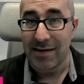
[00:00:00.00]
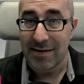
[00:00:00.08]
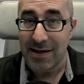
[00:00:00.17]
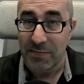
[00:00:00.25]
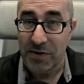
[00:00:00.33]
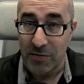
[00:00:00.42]

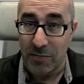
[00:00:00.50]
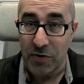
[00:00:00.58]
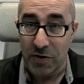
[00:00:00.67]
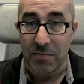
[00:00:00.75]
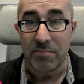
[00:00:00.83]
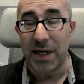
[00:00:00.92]

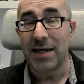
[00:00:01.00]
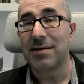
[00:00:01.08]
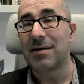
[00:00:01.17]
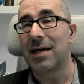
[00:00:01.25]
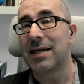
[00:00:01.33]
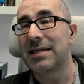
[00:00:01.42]

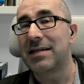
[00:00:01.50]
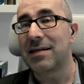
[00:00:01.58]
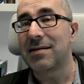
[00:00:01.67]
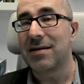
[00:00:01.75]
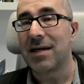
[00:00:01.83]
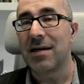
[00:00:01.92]
subscription-based
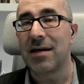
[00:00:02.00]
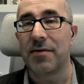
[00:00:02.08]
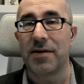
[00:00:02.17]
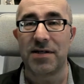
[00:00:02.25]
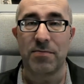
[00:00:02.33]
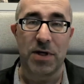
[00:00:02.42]
licensing,
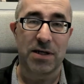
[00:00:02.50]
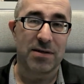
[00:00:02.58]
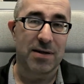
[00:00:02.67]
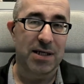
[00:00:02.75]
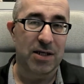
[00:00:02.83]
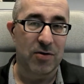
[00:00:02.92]
and this
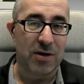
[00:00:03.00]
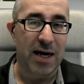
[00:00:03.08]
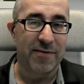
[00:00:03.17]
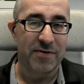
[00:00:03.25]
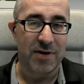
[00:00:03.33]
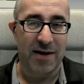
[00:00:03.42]
means that you
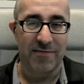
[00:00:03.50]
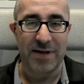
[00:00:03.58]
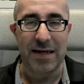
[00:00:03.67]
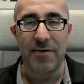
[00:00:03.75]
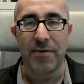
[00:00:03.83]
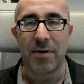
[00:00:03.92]
have to have
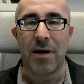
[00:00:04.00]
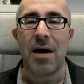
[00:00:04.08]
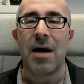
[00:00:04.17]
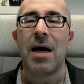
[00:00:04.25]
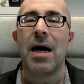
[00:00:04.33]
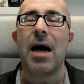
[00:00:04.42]
either
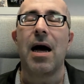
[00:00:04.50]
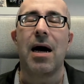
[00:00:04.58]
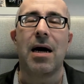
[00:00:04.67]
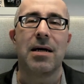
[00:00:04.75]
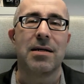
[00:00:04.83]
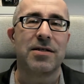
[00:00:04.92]

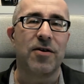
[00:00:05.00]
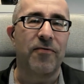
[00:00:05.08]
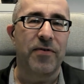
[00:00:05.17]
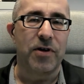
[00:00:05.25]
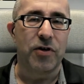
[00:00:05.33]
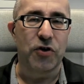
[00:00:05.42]

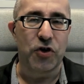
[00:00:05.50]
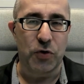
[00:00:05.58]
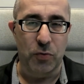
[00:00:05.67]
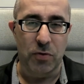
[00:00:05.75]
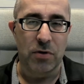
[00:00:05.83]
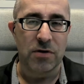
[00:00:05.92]
software
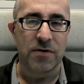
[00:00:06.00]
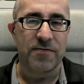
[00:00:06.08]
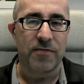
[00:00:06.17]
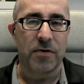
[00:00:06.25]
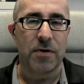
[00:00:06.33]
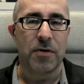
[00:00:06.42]
assurance
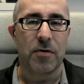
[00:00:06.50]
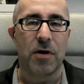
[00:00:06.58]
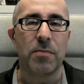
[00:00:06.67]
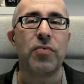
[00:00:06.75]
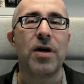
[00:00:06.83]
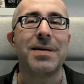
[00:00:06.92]
for your
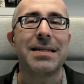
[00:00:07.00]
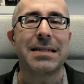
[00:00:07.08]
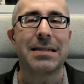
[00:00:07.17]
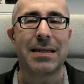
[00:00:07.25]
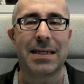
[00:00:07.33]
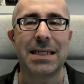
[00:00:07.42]

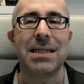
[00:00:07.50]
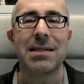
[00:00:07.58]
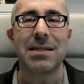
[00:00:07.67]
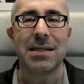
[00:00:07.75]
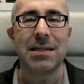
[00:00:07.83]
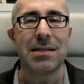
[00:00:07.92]
on-premises
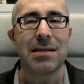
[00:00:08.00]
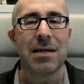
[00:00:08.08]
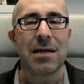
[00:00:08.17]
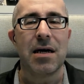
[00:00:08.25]
licenses,